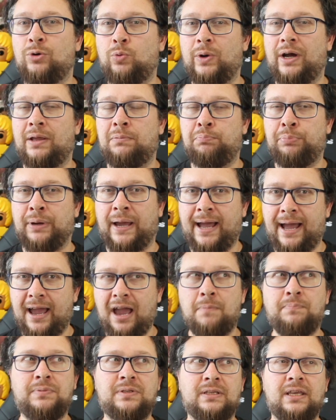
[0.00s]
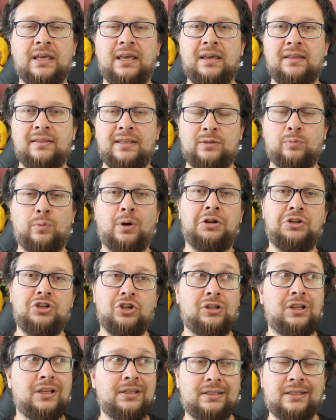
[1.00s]
one. Perhaps there's one on
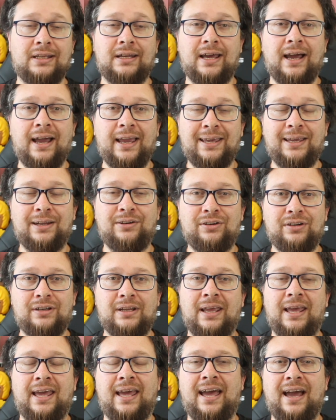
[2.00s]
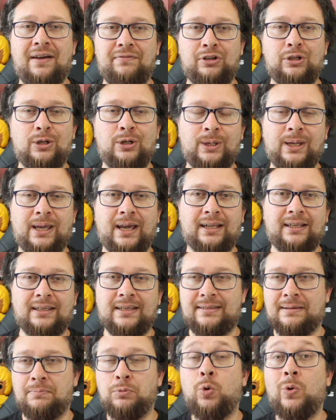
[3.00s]
your list that I can have a look at
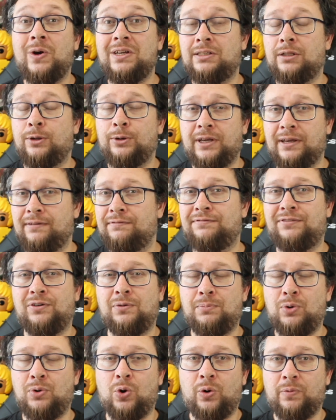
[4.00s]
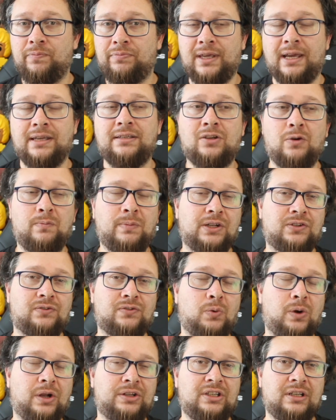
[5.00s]
because I'm always looking for more. Thanks so much
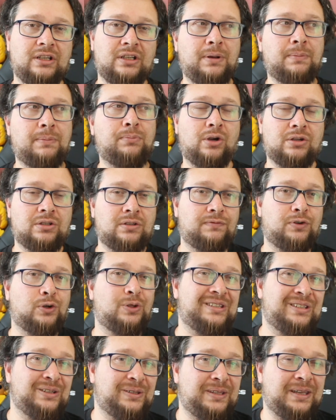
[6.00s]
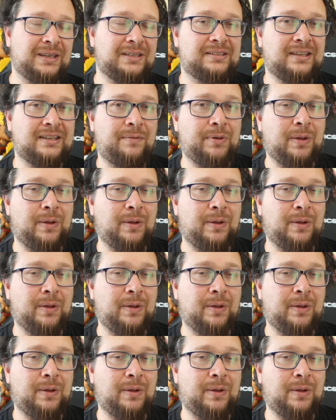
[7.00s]
for watching, but most of all until next time